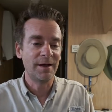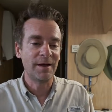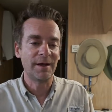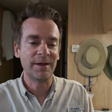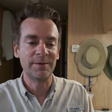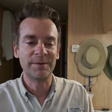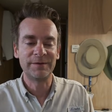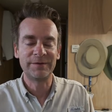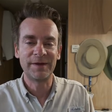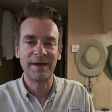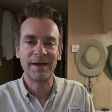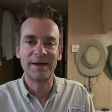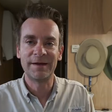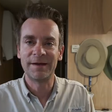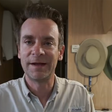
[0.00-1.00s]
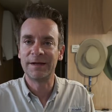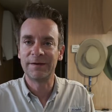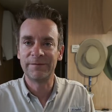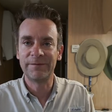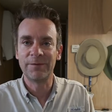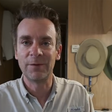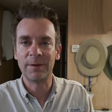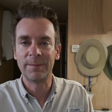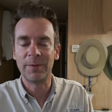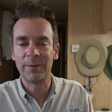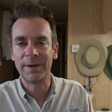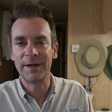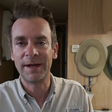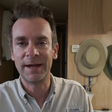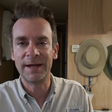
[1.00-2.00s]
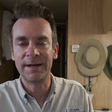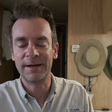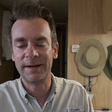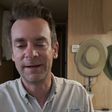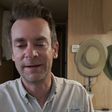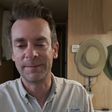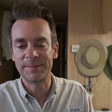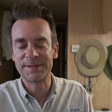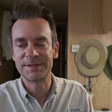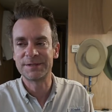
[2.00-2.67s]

I was at negative 4.8 amps,